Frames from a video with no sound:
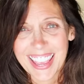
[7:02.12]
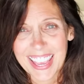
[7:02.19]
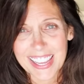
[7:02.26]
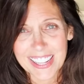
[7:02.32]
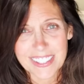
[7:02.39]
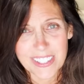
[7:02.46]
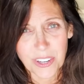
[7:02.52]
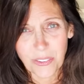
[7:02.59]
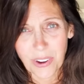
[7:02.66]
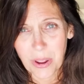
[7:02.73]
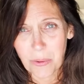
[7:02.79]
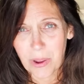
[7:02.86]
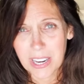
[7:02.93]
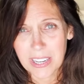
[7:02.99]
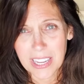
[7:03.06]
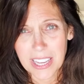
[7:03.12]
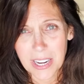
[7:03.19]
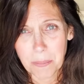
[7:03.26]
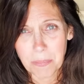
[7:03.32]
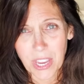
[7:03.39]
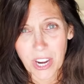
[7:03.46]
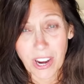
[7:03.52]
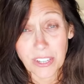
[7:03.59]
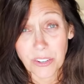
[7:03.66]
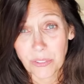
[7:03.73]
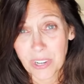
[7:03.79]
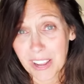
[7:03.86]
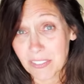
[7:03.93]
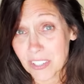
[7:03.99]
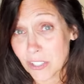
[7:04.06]
it's a great way to get up there. I
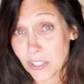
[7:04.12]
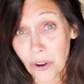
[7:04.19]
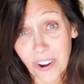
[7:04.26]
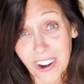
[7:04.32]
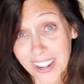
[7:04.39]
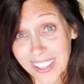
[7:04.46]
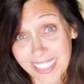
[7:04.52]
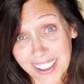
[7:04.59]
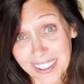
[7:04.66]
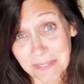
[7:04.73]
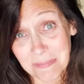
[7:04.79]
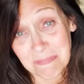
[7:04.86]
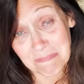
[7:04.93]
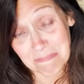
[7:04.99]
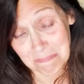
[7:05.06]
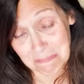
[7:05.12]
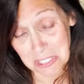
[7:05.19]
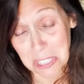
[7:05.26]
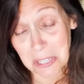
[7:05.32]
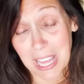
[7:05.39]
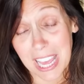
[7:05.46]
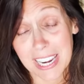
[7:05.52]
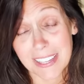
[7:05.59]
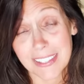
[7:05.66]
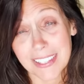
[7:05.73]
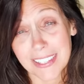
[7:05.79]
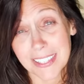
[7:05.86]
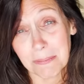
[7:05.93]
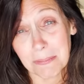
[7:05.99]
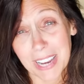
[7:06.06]
don't have to store anything. So that is
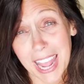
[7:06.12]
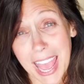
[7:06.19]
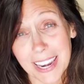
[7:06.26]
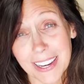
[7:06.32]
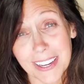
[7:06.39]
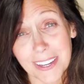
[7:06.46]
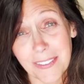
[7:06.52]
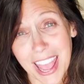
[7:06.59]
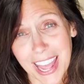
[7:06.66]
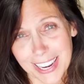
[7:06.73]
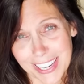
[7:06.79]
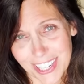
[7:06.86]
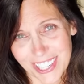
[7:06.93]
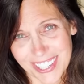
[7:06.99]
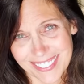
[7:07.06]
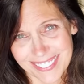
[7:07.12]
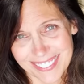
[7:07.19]
an added advantage.